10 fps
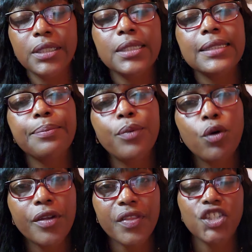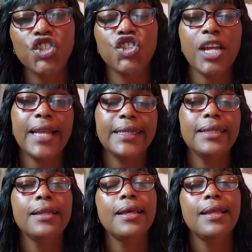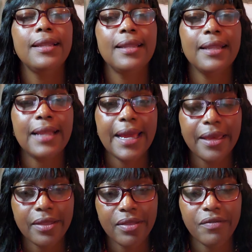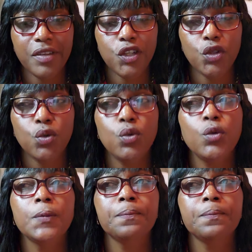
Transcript: to support this channel, like the video,